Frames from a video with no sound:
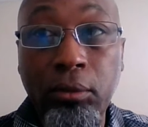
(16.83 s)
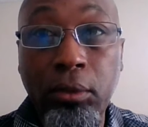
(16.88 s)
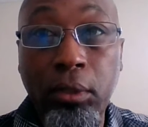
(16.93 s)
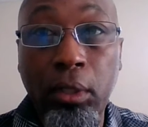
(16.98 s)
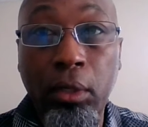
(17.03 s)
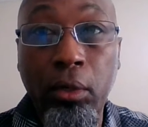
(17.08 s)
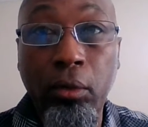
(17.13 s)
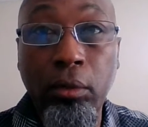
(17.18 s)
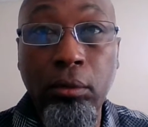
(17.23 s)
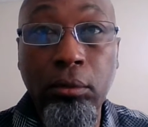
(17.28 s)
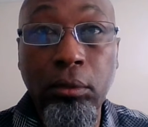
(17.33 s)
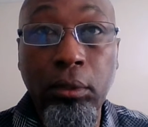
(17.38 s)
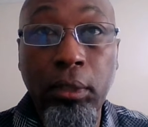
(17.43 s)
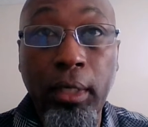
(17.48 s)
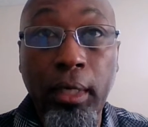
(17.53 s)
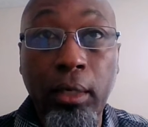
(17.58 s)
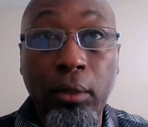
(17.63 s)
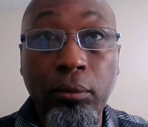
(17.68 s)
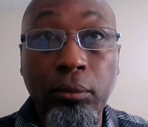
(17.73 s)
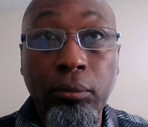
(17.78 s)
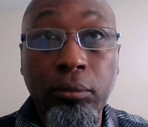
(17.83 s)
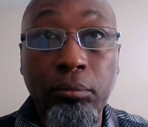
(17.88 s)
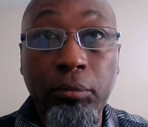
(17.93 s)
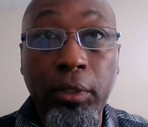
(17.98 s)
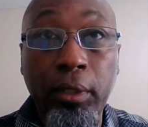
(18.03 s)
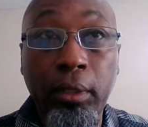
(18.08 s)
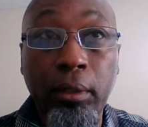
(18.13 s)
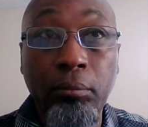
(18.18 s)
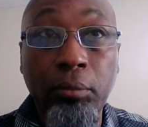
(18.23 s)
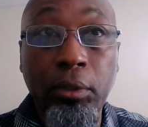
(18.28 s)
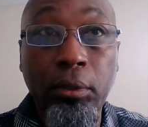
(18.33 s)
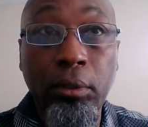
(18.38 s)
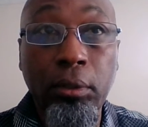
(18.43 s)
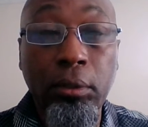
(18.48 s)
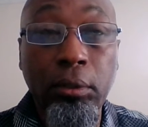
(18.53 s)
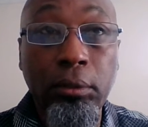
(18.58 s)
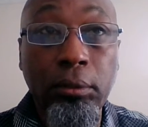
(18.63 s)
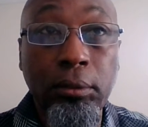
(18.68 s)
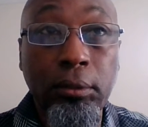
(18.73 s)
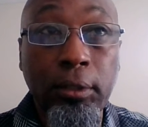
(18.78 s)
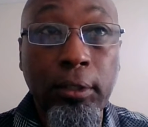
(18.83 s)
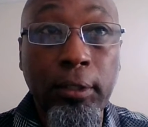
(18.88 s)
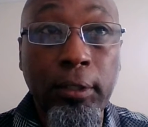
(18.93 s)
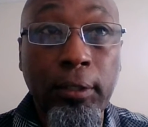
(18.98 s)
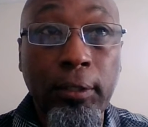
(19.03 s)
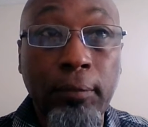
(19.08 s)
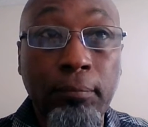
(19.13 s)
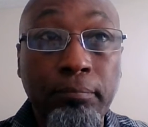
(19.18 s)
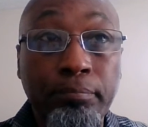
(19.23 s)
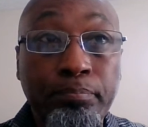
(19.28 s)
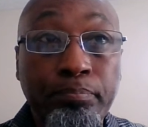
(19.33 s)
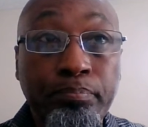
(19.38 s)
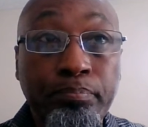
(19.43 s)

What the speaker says: scariest encounters, man, because I